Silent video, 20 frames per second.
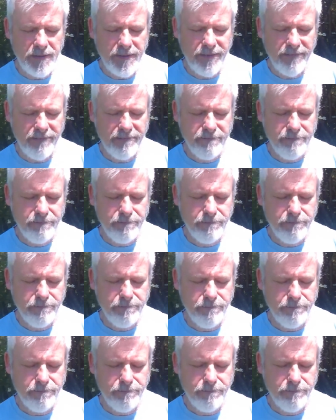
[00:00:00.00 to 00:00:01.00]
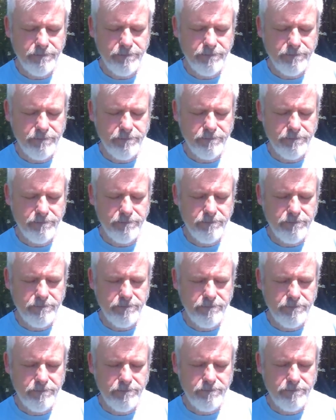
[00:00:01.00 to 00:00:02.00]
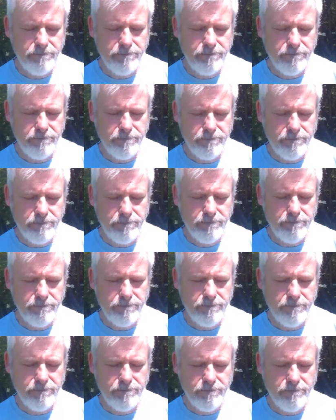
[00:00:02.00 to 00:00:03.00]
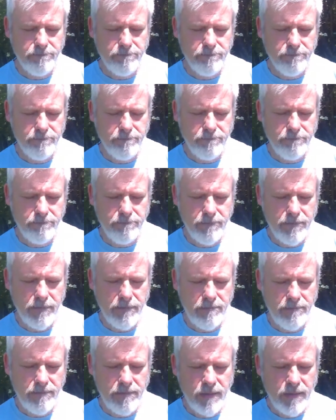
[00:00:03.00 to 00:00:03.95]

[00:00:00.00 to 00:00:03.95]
Nothing is said.